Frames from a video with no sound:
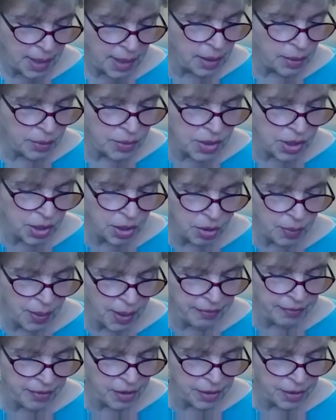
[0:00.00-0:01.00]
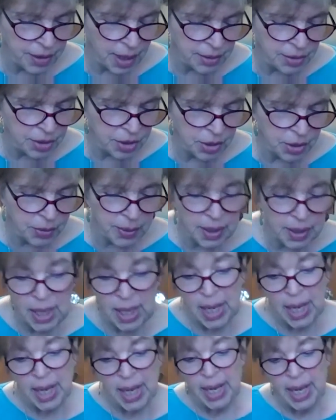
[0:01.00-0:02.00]
I don't see a way for her not to do it.
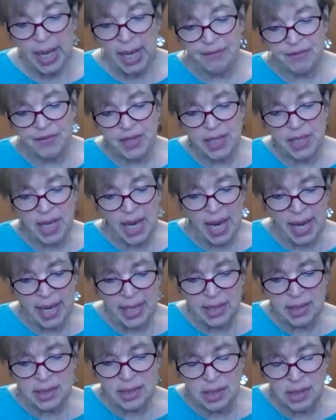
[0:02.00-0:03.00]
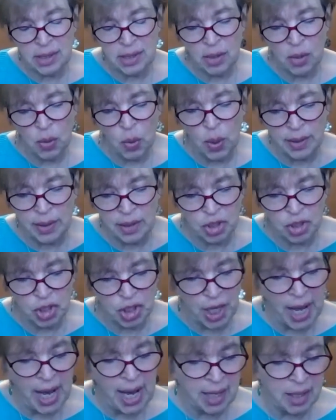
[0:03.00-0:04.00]
If the ace or the
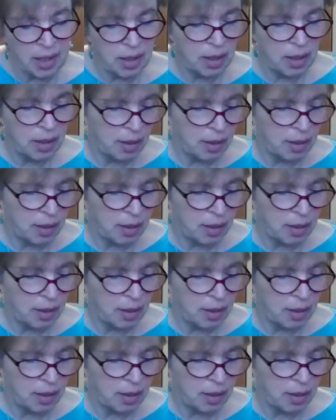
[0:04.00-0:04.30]
jack,